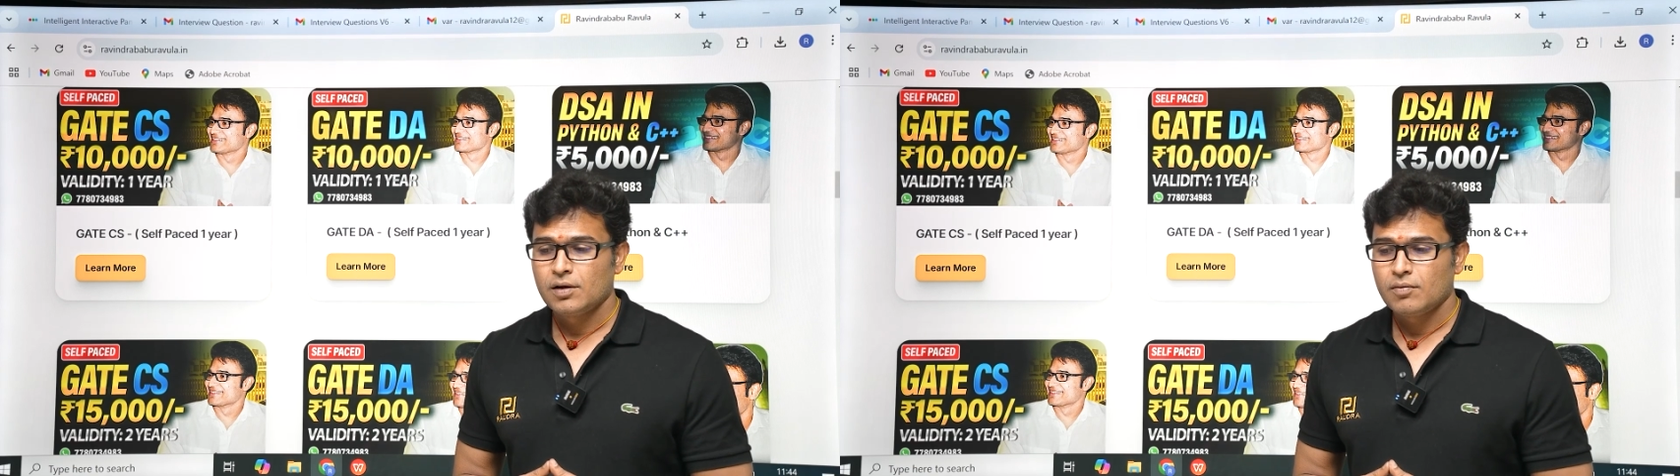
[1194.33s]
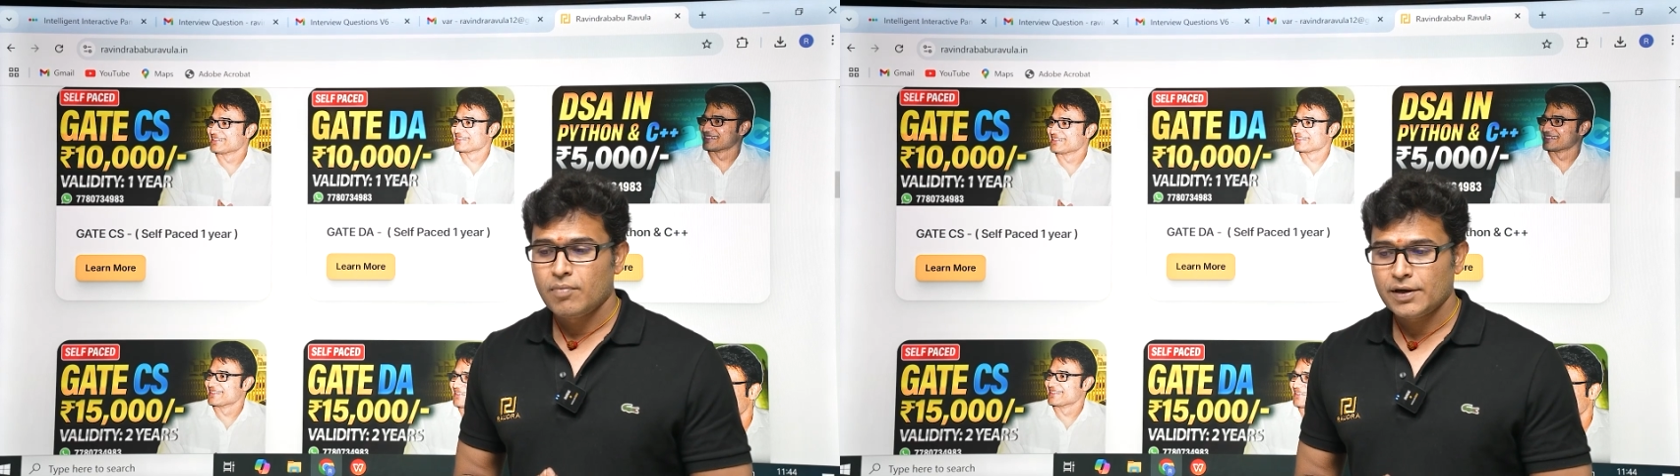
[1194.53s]

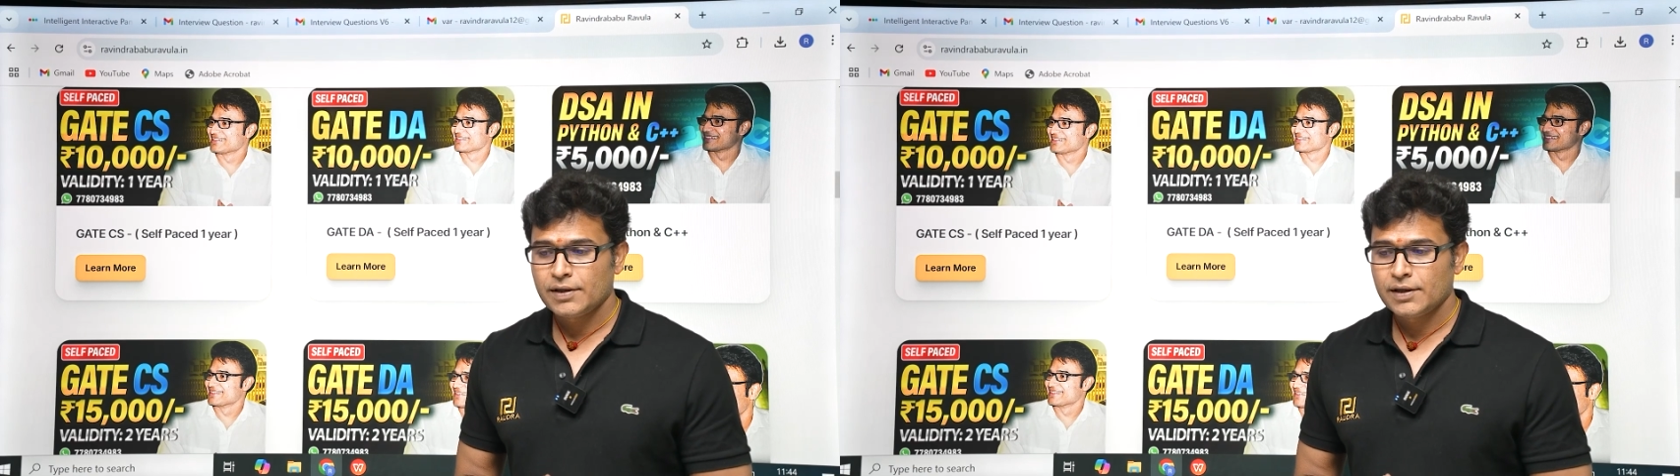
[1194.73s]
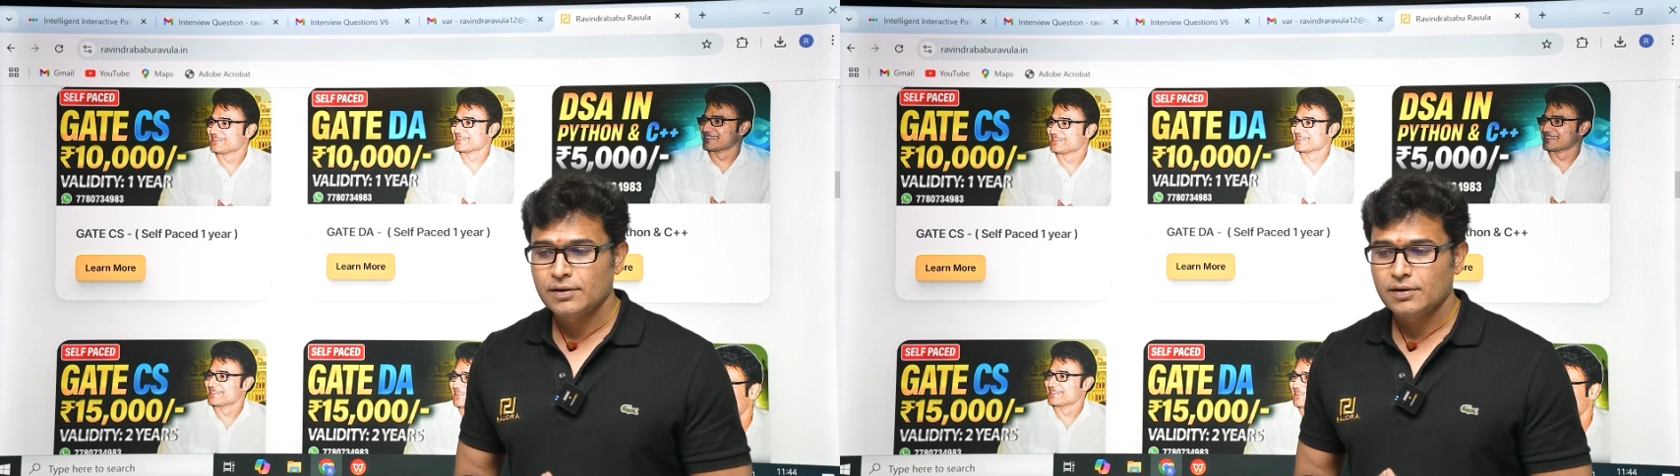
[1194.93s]
But
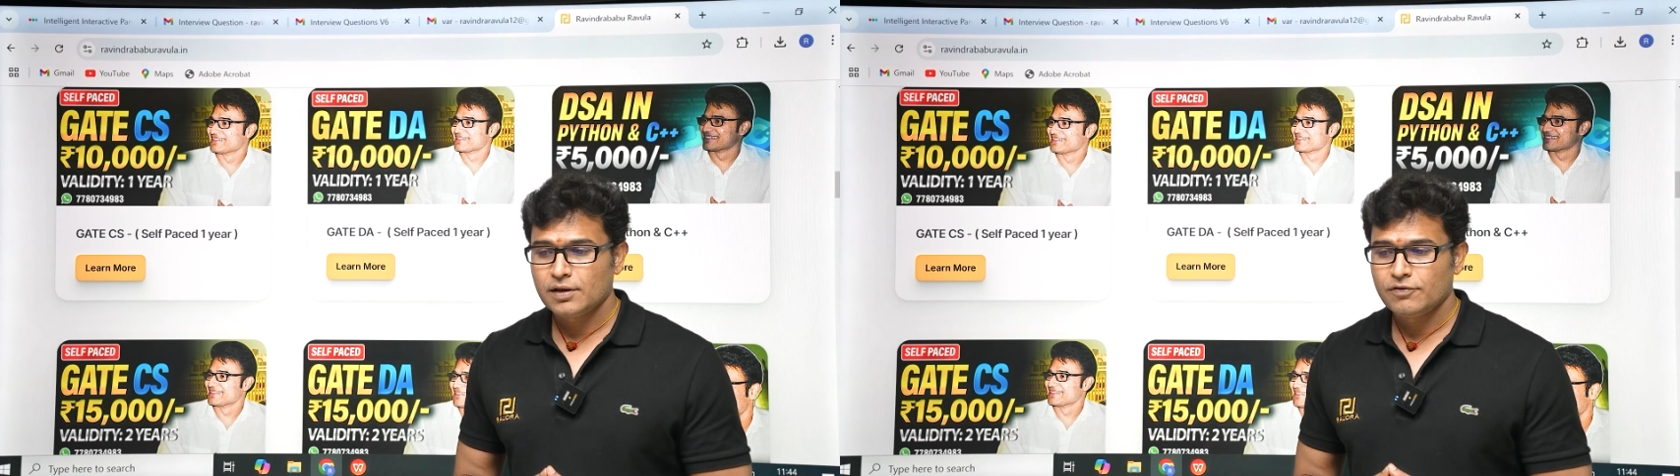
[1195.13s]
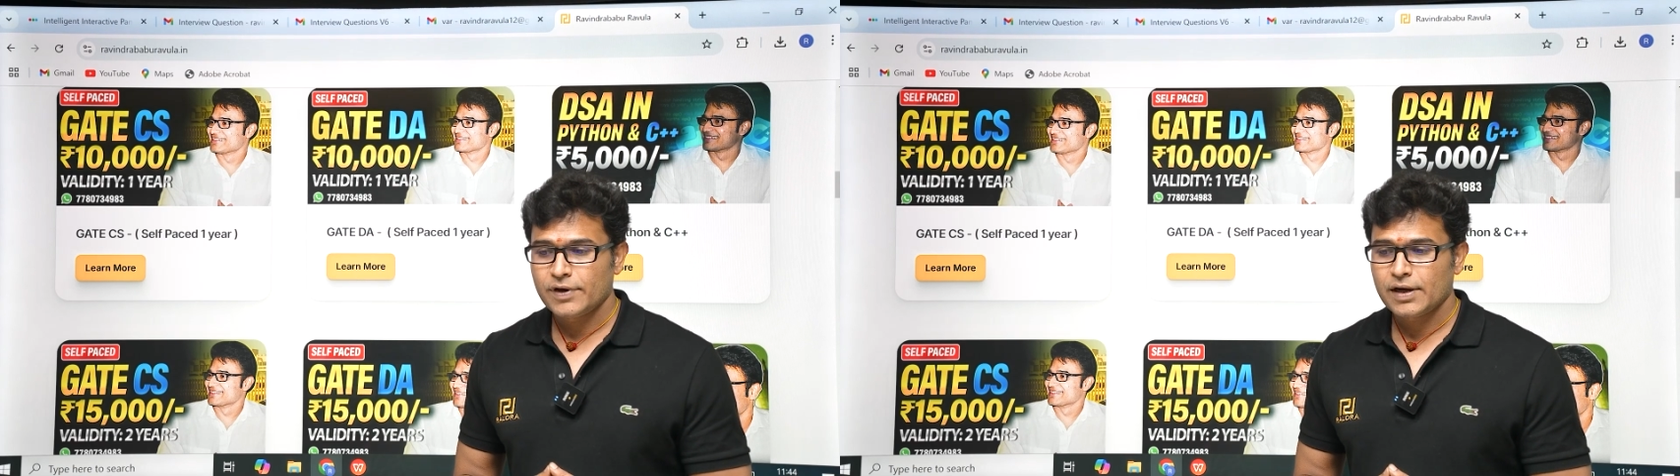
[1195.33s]
then
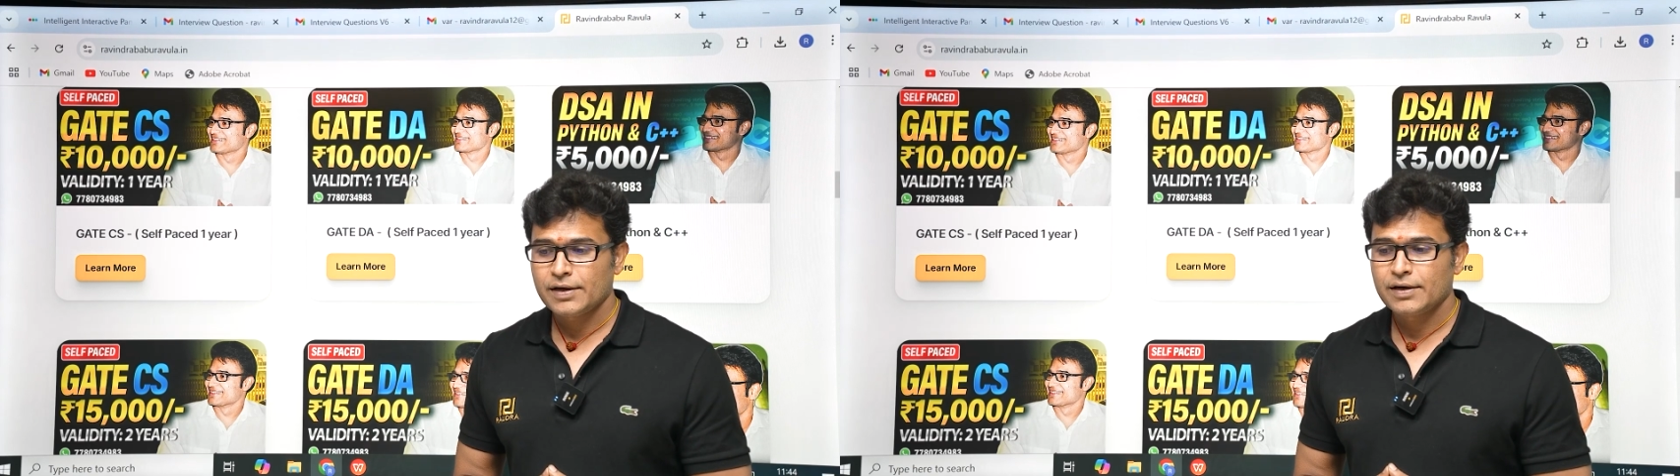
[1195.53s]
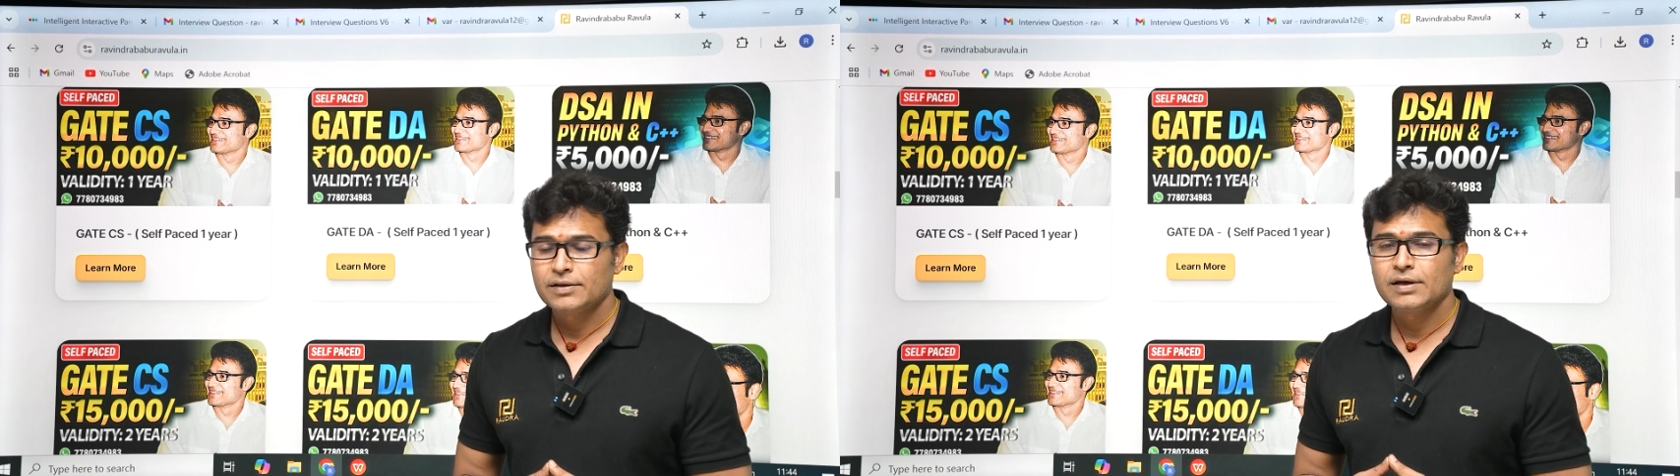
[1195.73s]
if I
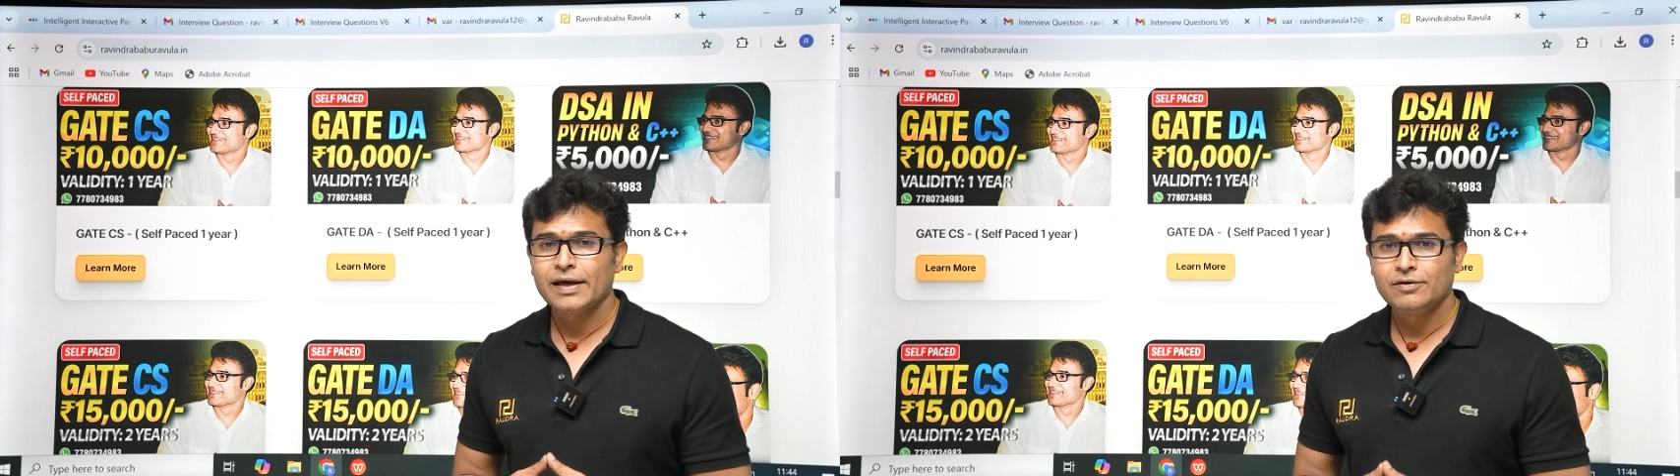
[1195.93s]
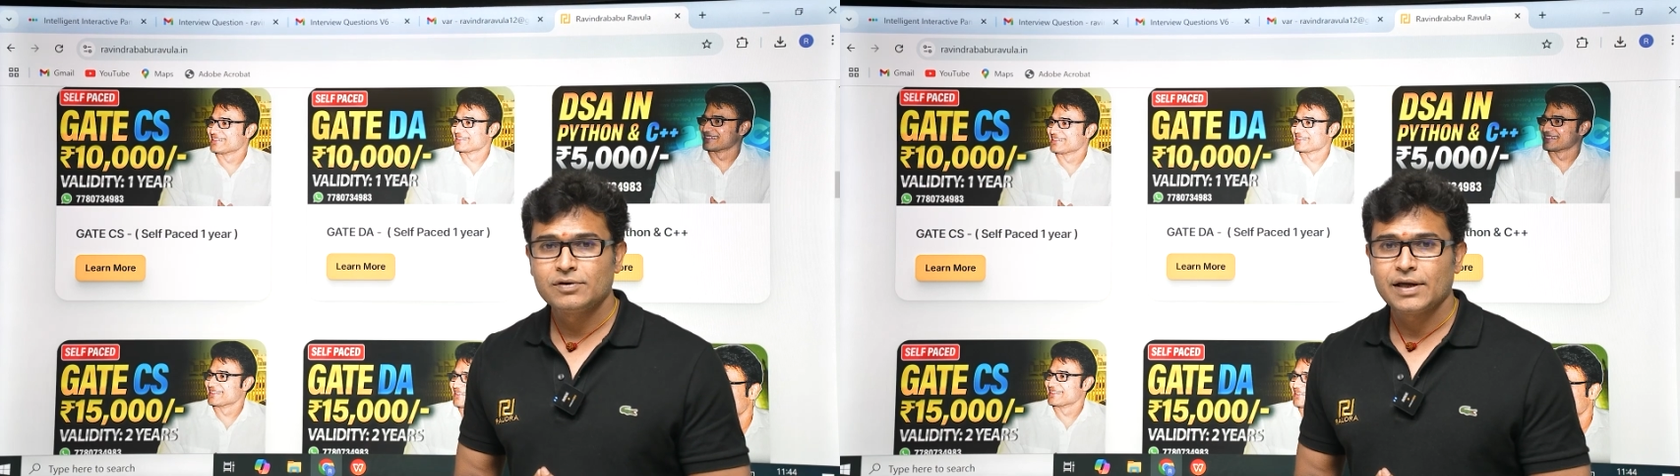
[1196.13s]
conduct a
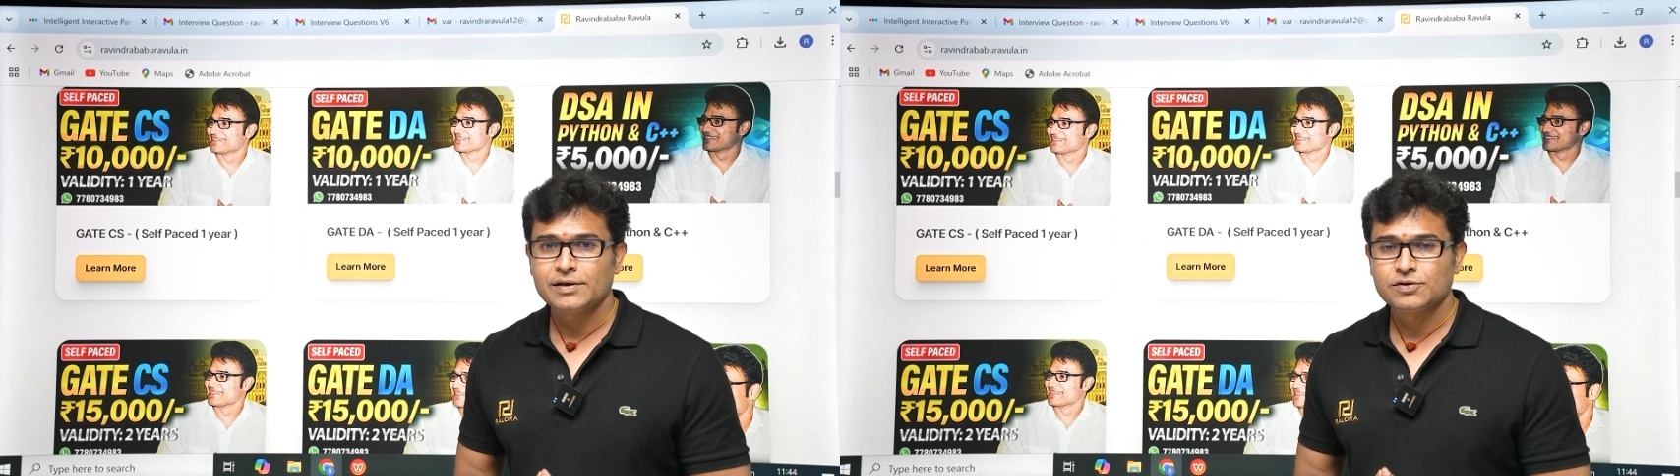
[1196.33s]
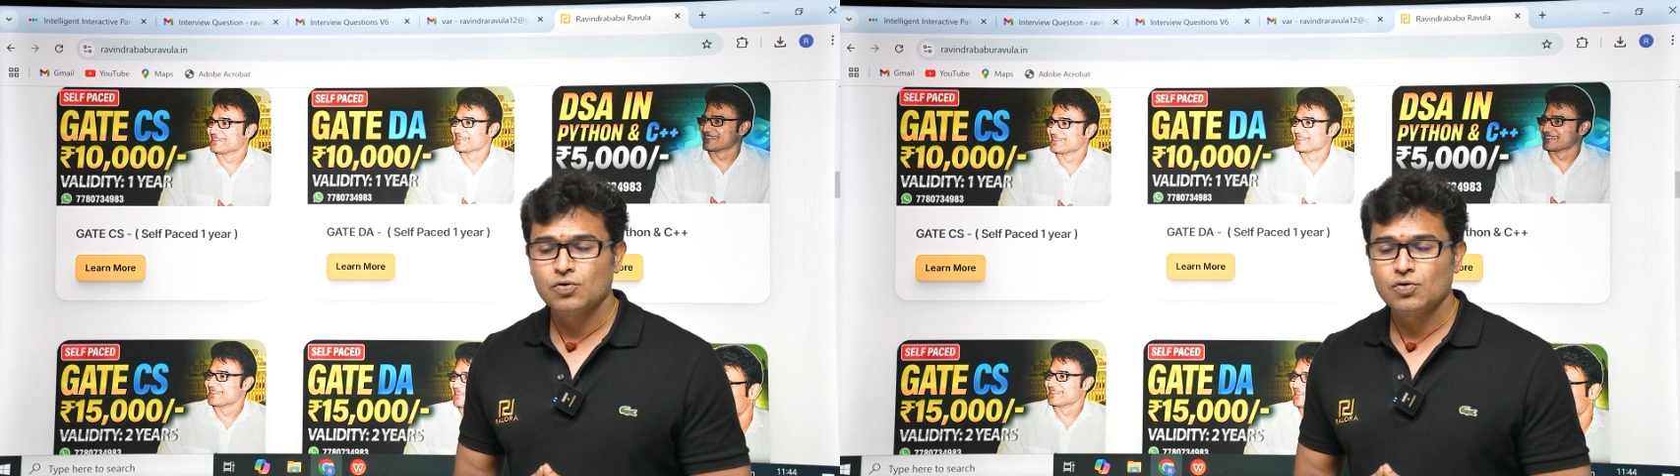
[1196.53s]
live class,